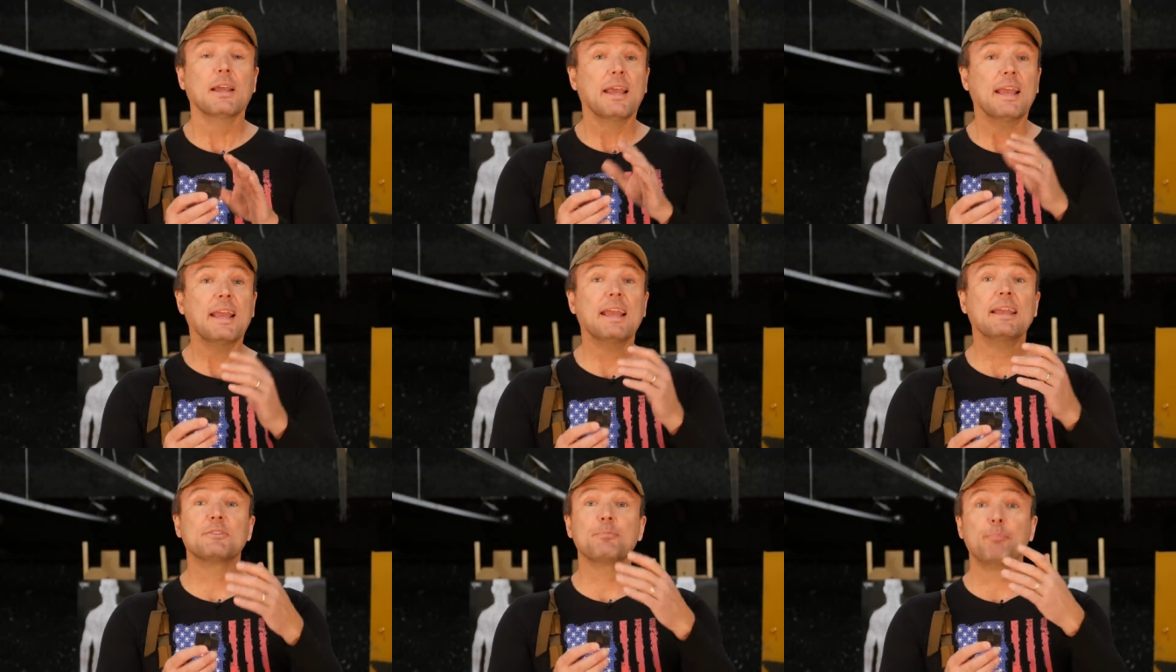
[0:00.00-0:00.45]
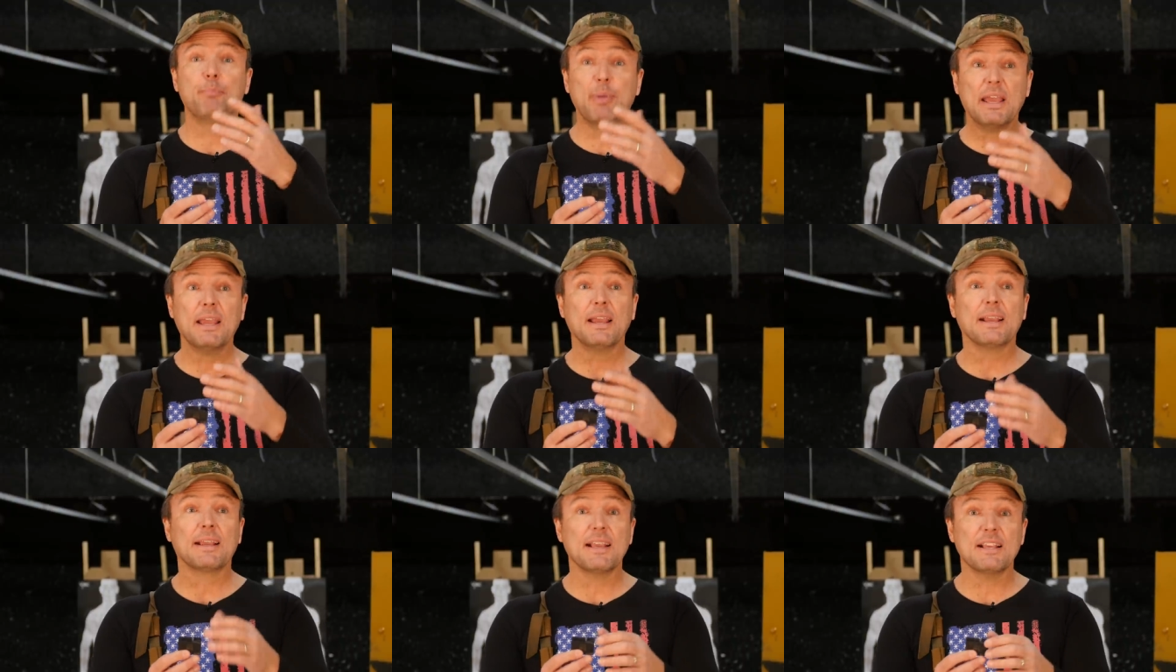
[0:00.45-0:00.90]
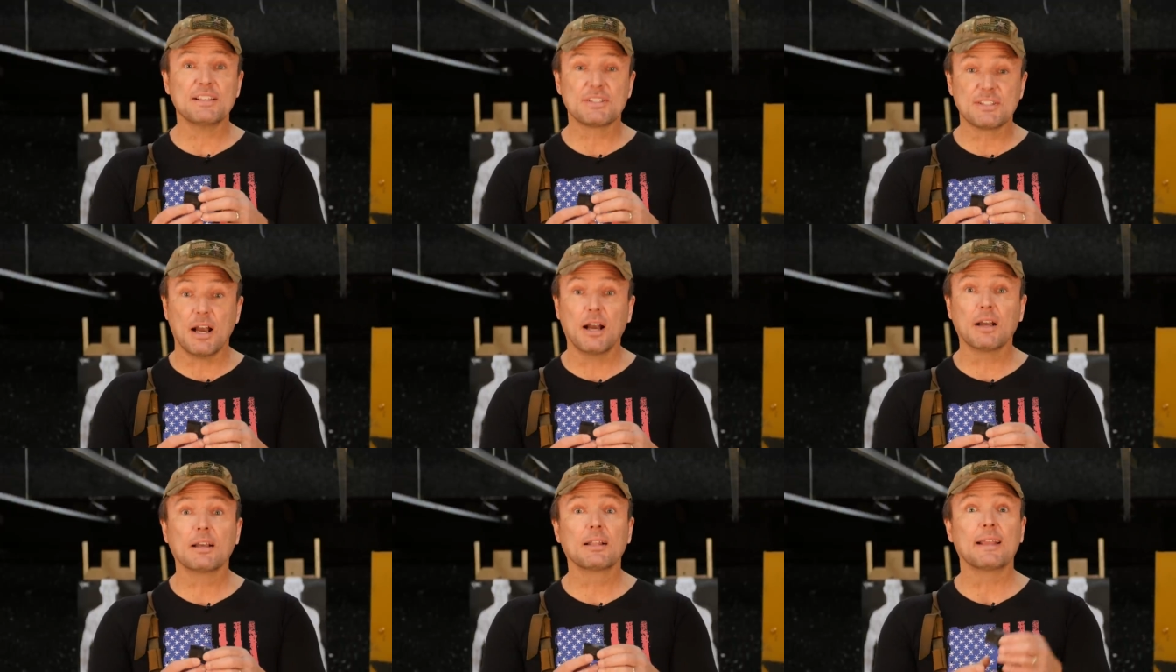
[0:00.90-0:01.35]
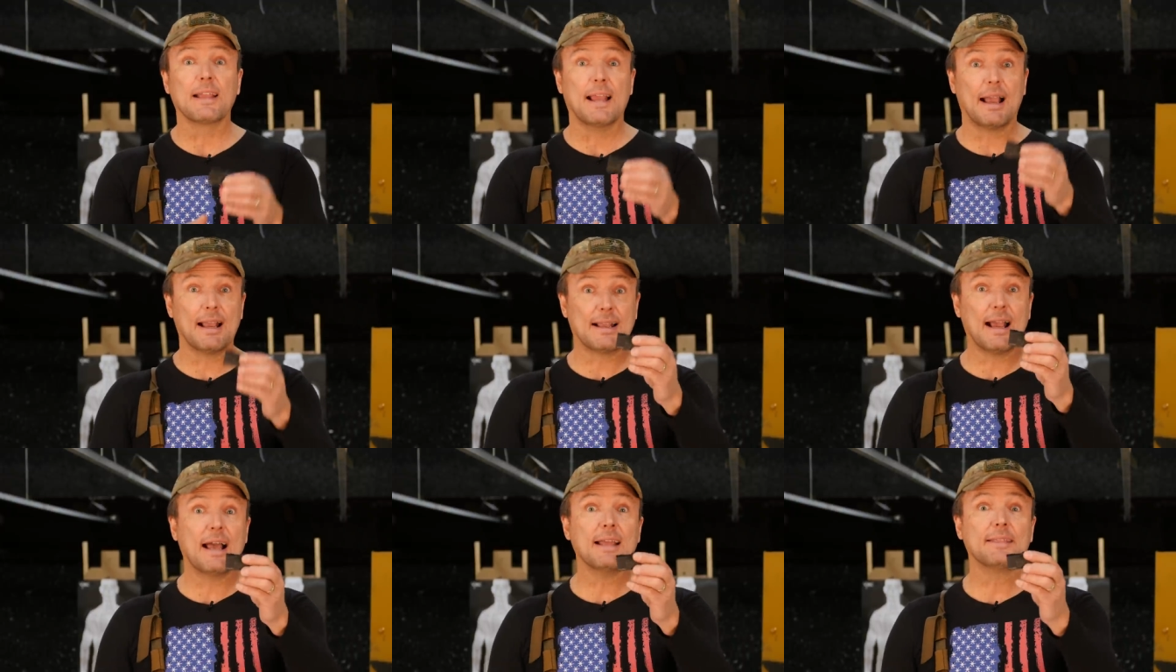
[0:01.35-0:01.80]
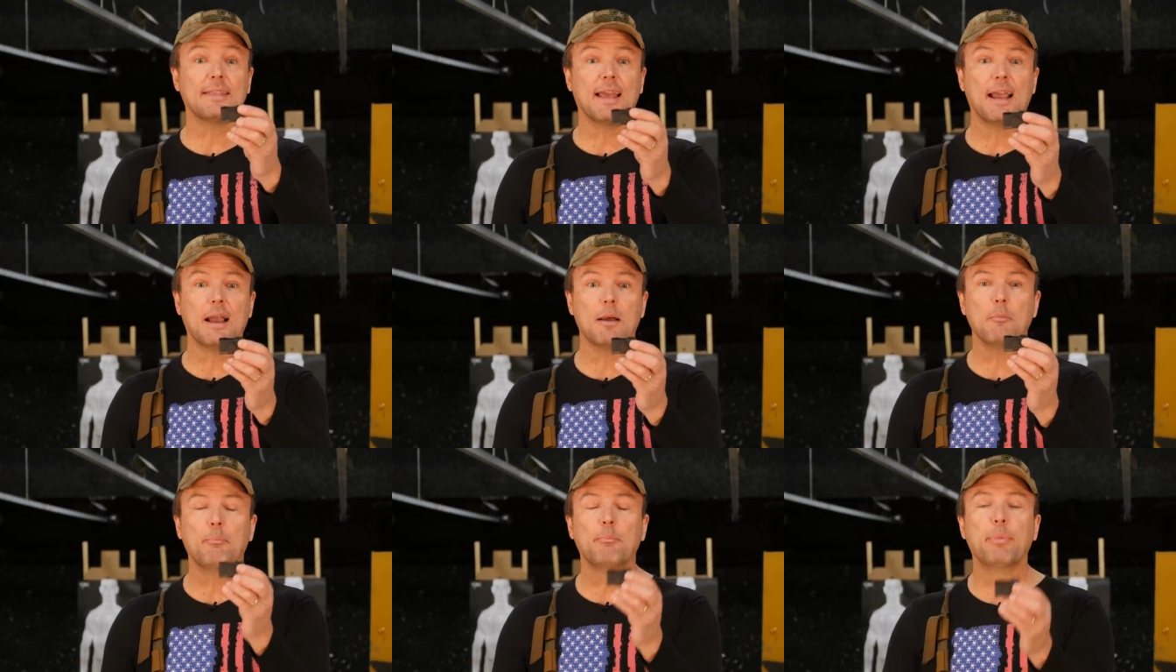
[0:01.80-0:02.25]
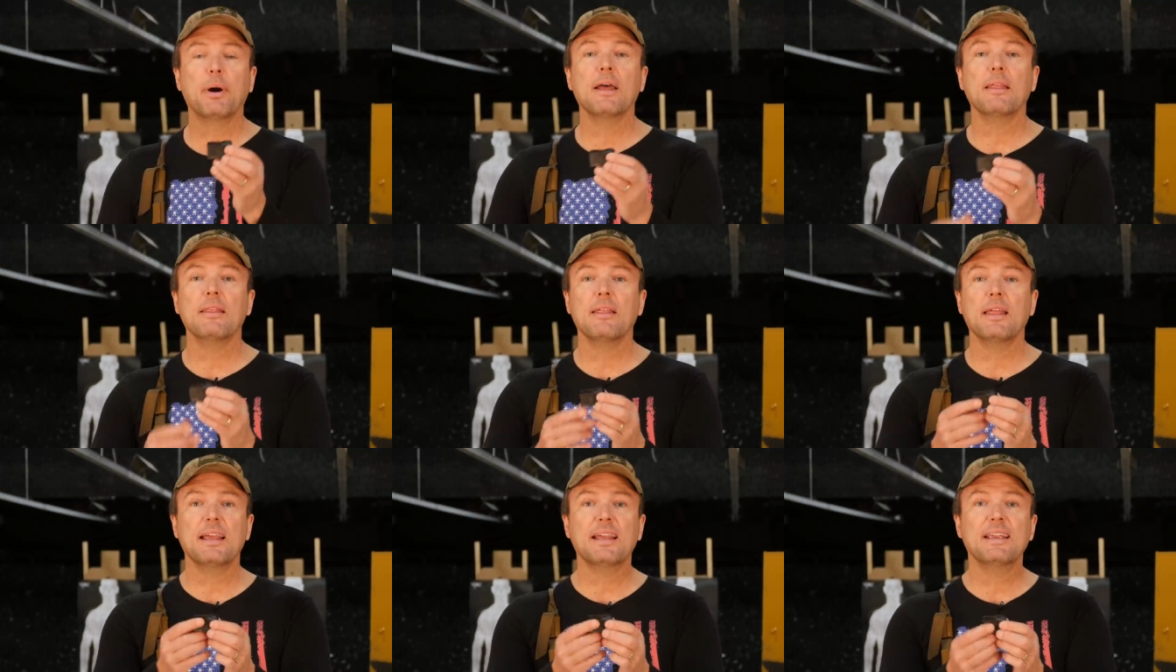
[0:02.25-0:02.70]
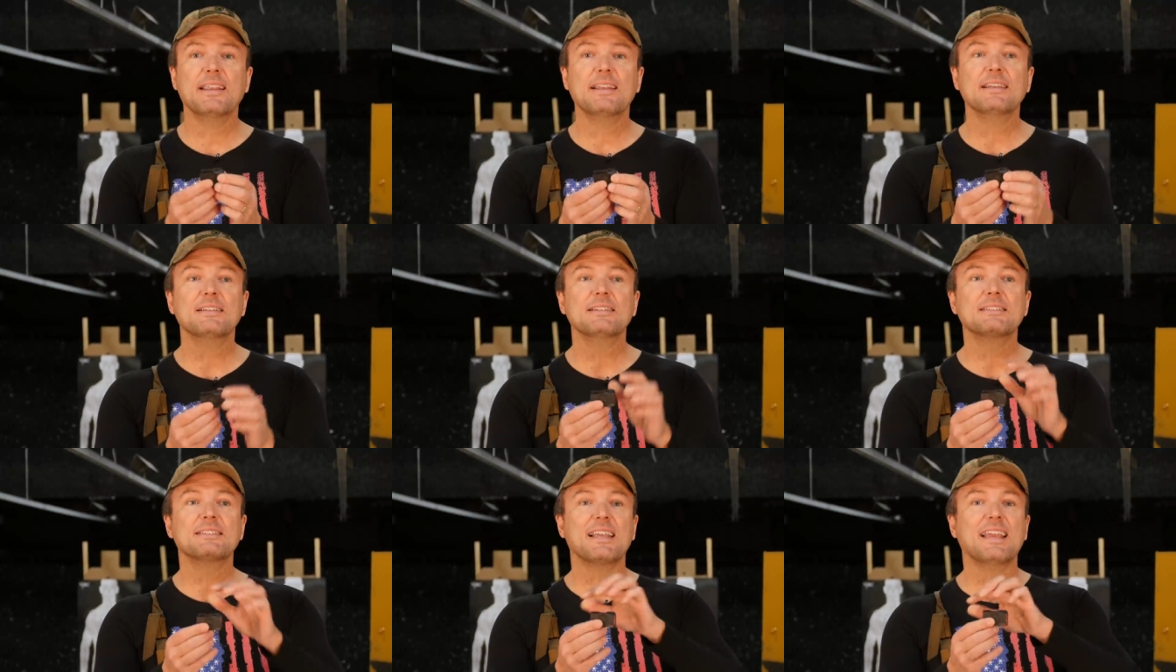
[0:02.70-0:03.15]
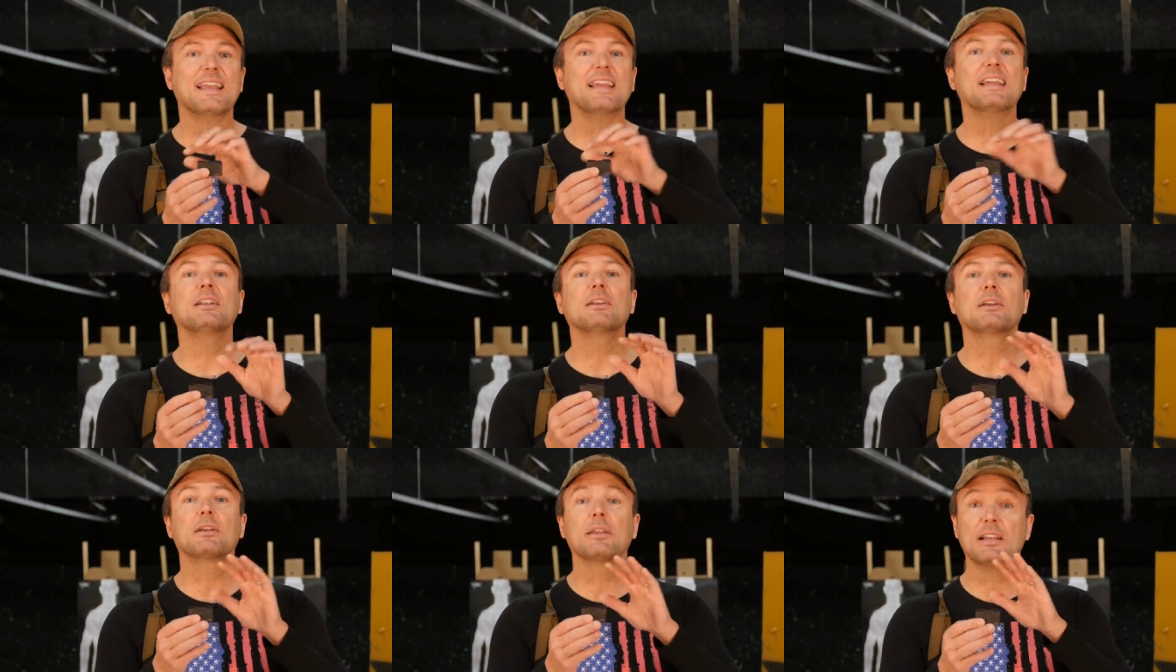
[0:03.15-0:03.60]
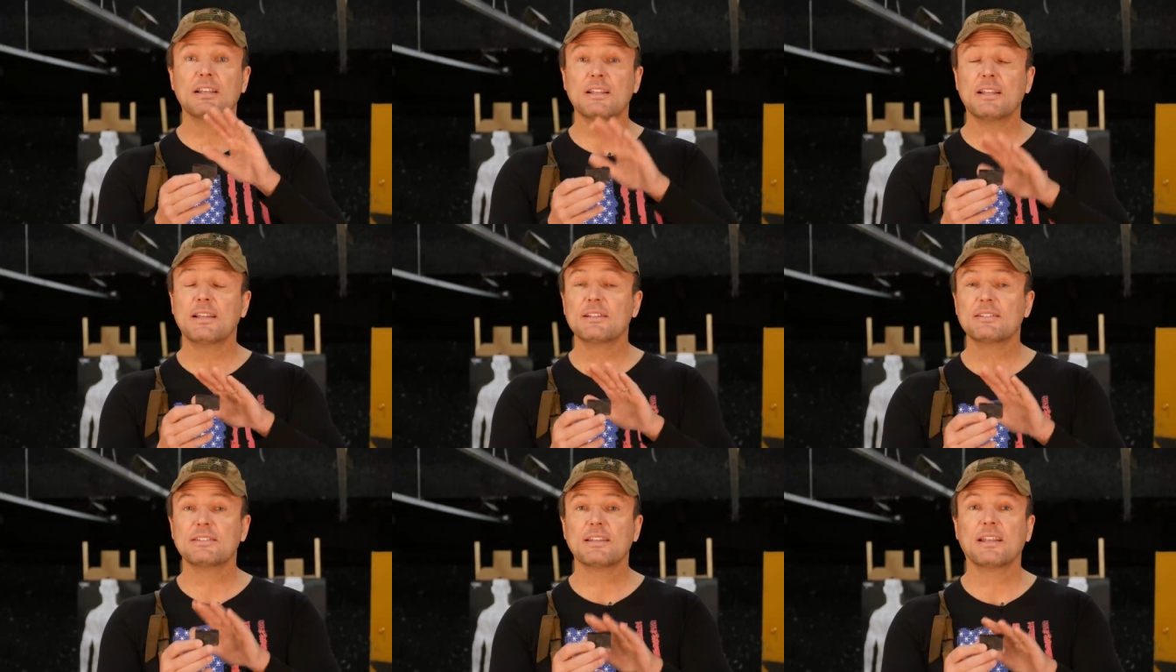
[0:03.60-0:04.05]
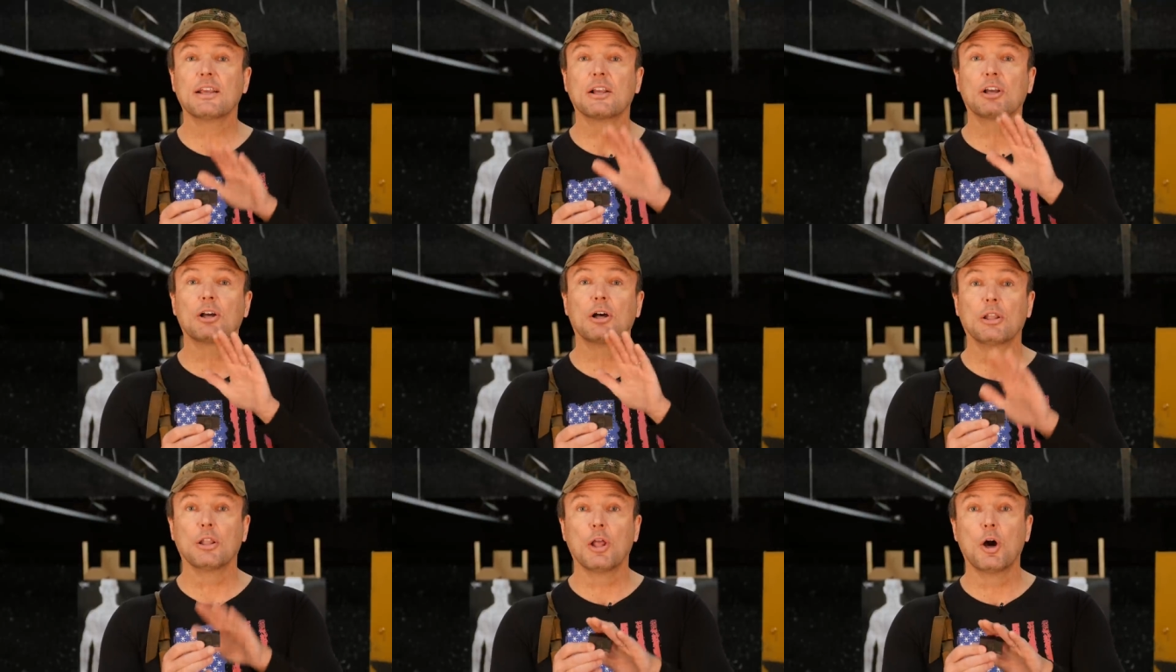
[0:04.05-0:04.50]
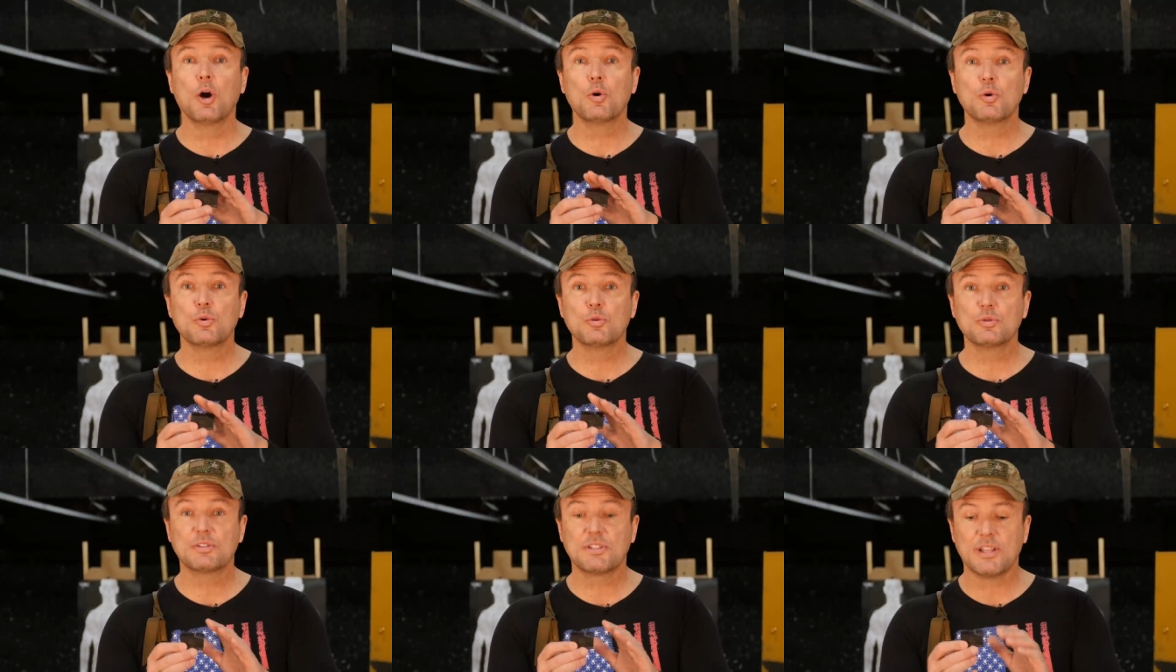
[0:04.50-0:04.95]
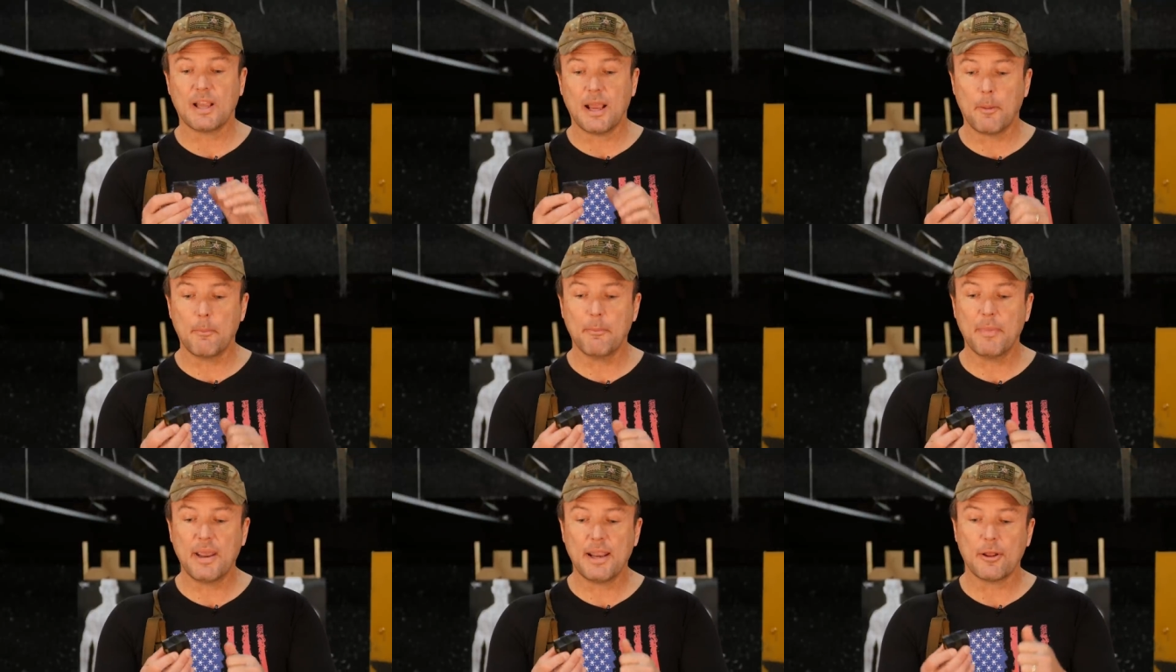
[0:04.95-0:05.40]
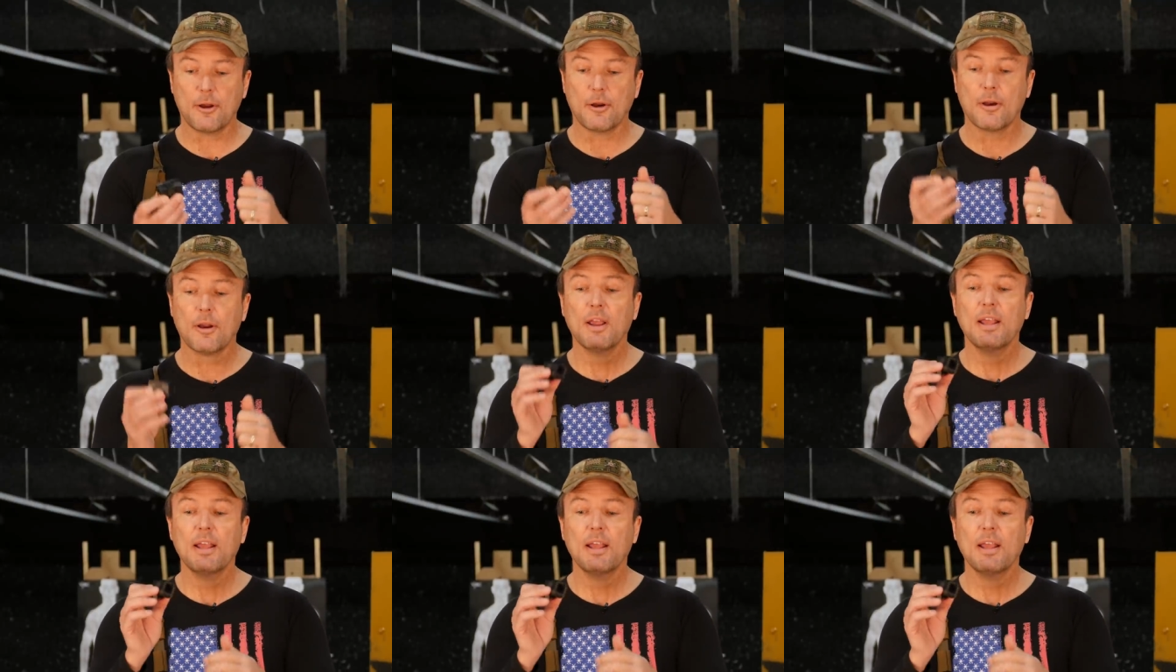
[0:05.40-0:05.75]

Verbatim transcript: It's big, it's ugly, I got that, but it is, in, it is an enclosed emitter.